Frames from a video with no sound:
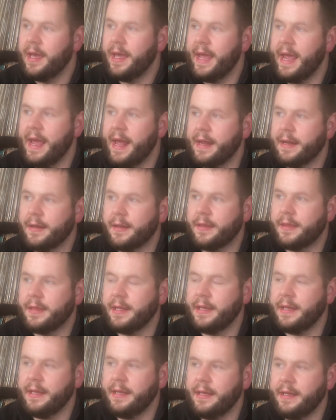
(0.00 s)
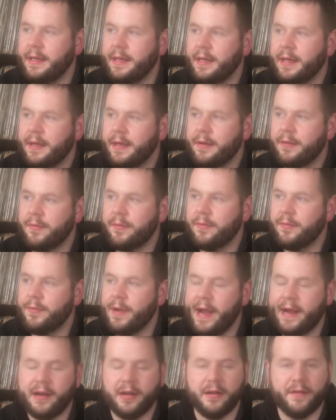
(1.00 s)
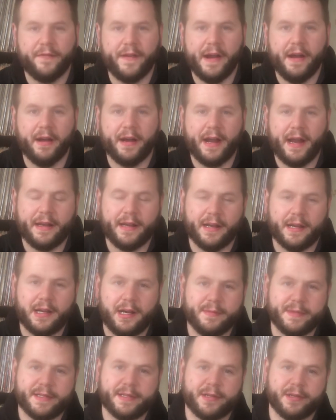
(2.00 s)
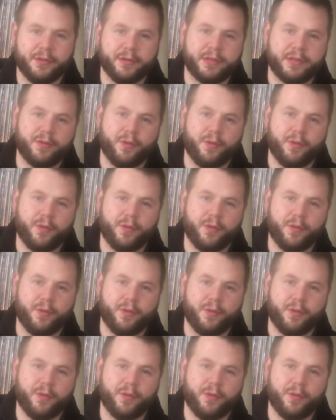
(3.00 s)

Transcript: and the record fair kind of comes through